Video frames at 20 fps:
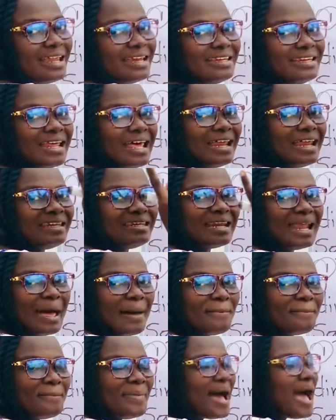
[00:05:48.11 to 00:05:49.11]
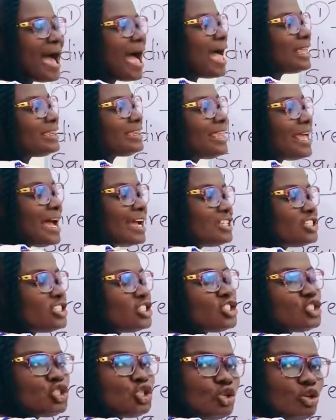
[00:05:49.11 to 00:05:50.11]
the number attached
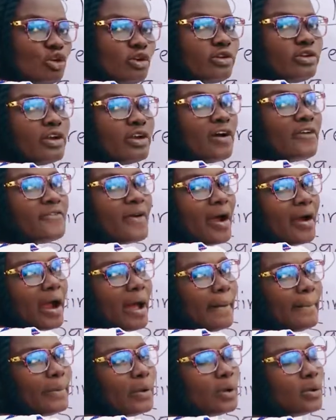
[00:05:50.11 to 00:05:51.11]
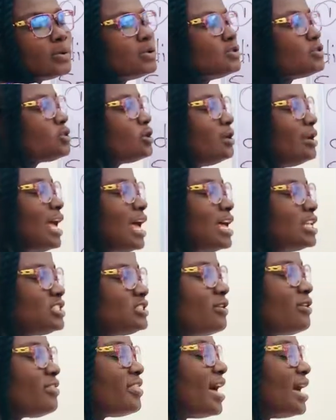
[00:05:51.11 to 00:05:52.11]
to your variable. So let's
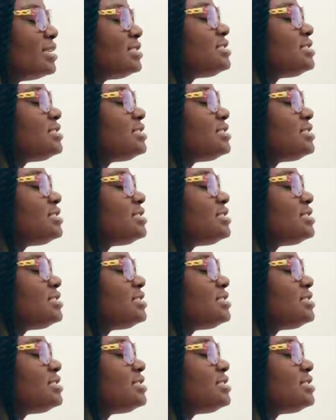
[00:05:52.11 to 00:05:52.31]
do that.